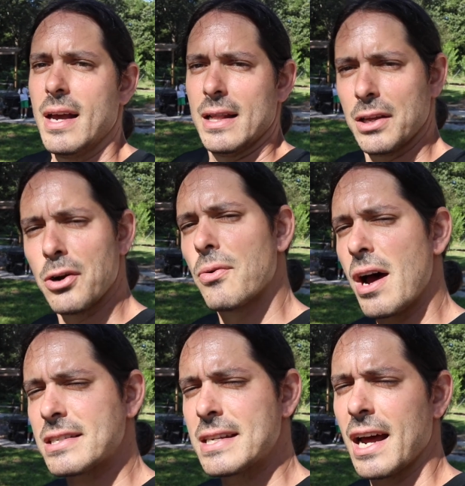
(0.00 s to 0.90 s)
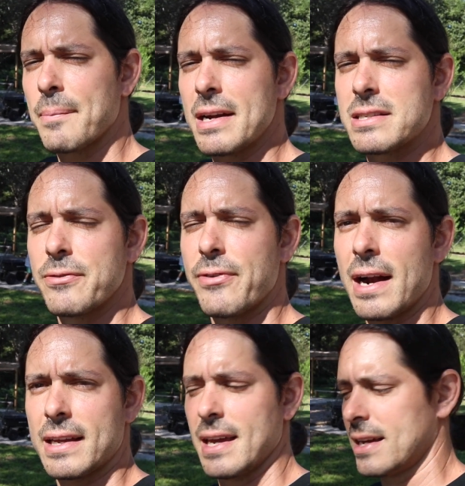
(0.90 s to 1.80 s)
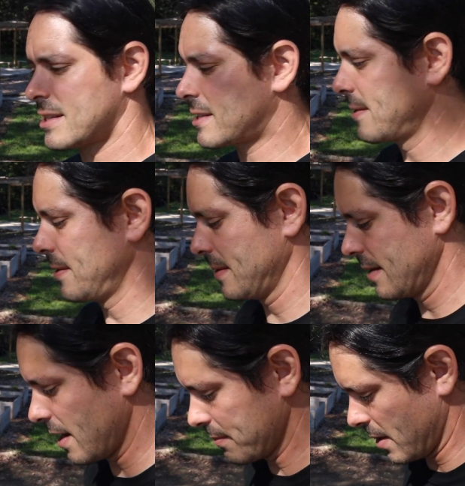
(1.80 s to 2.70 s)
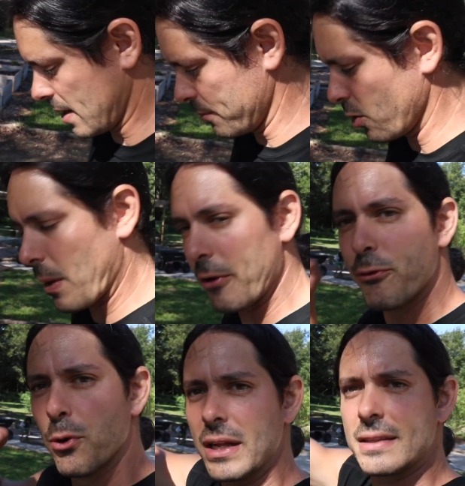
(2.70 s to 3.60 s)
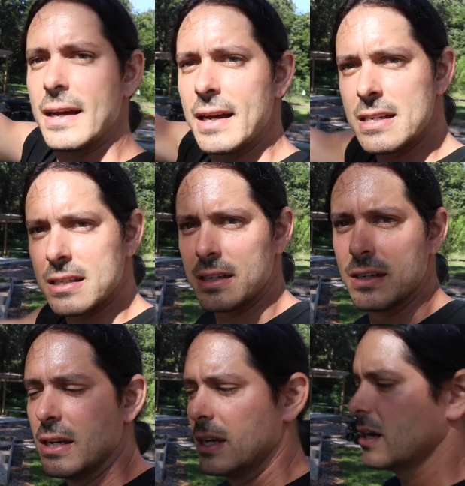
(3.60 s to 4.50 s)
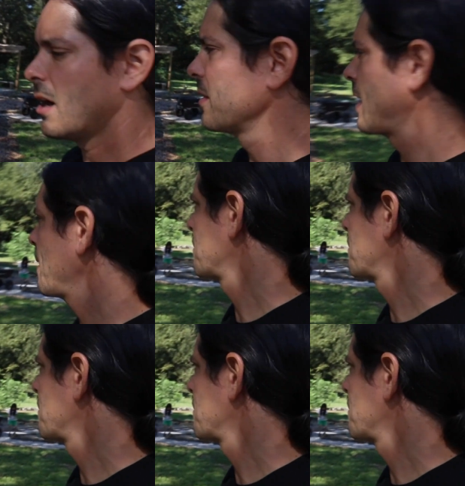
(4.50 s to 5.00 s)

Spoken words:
A little rusty on my Savat kicks, on you know, my fouettes and all that.